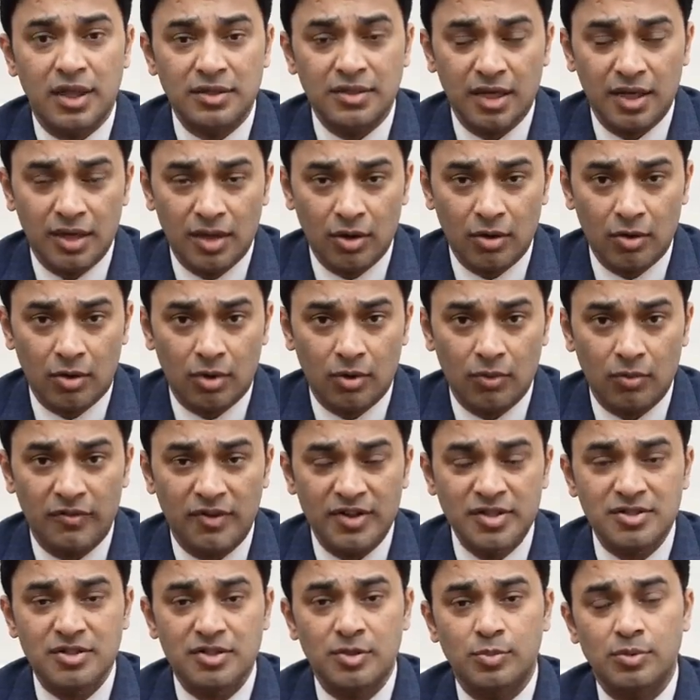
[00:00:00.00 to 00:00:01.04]
taking a lot of
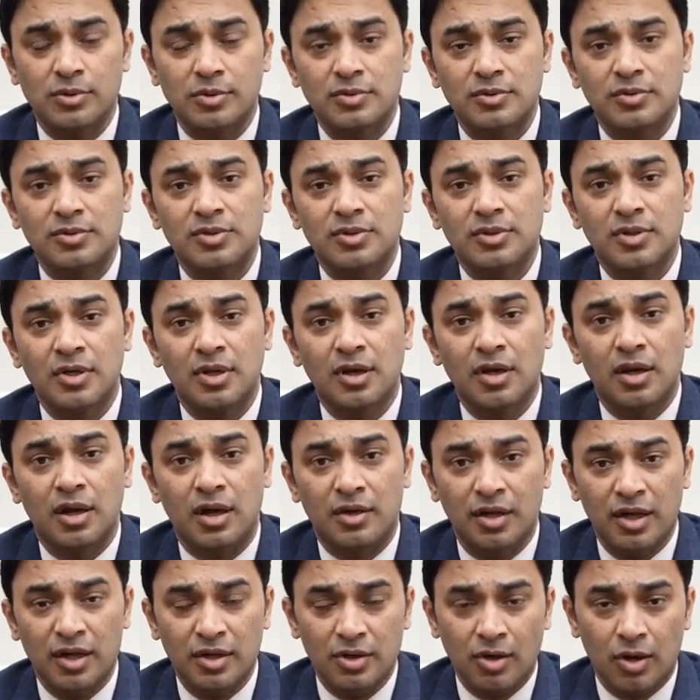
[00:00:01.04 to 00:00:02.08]
vegetables,
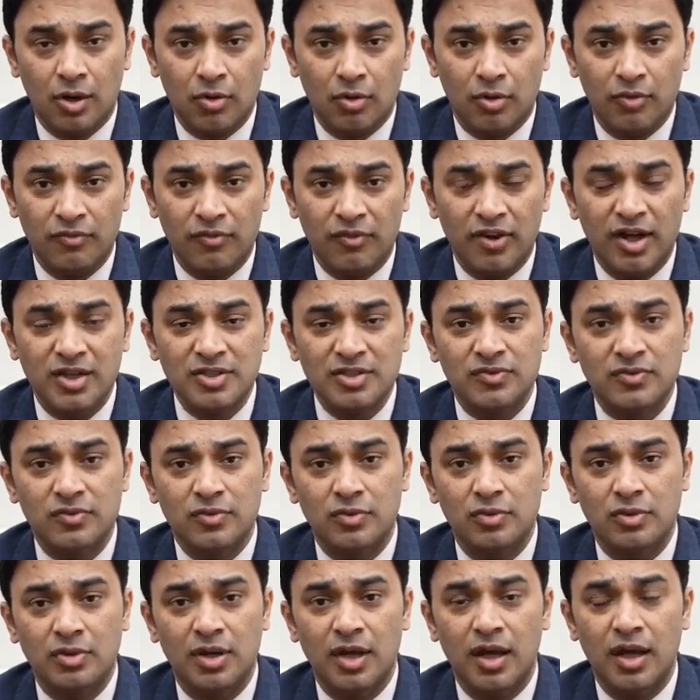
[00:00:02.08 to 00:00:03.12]
cutting down on fast
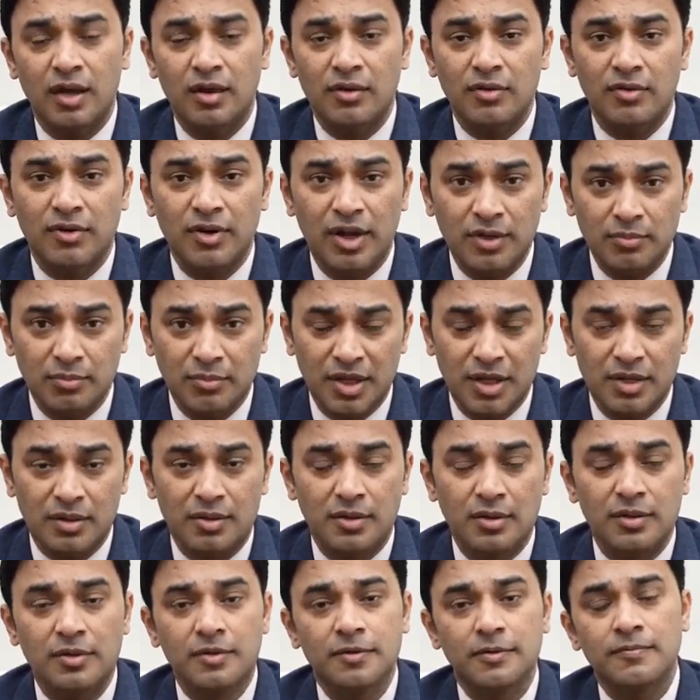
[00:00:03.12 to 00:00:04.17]
food and red meat.